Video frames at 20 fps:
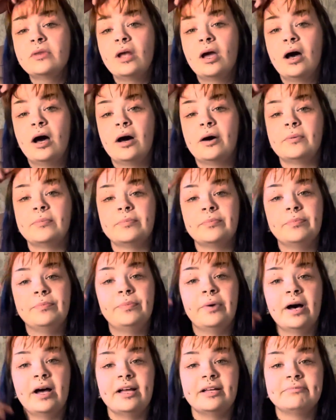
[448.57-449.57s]
Um,
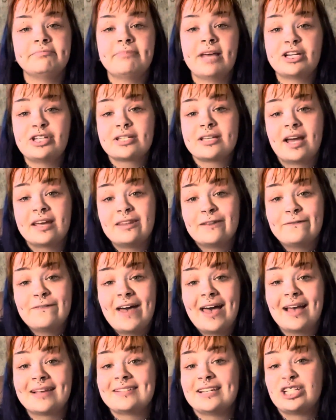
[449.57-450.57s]
but that's just kind of the
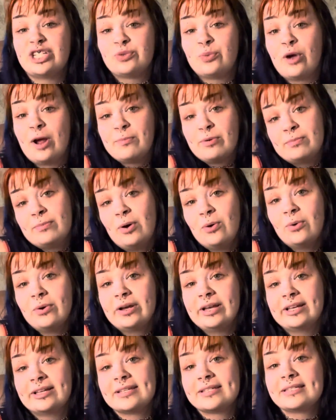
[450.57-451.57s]
facts. That's just where I promote
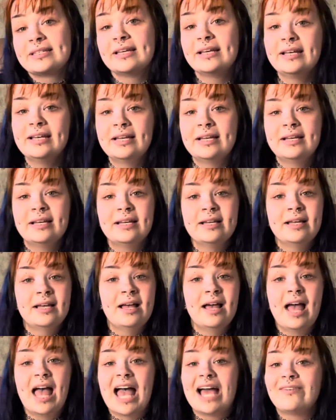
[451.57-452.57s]
because
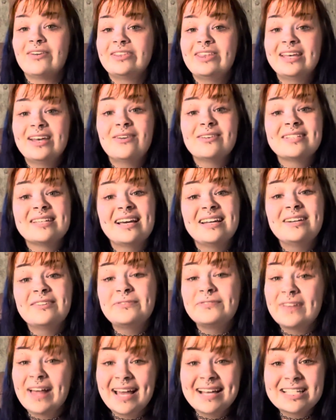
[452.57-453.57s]
everything else kind
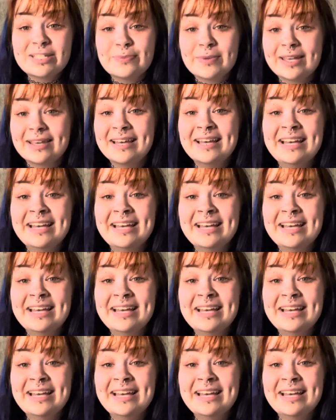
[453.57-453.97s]
of flags me.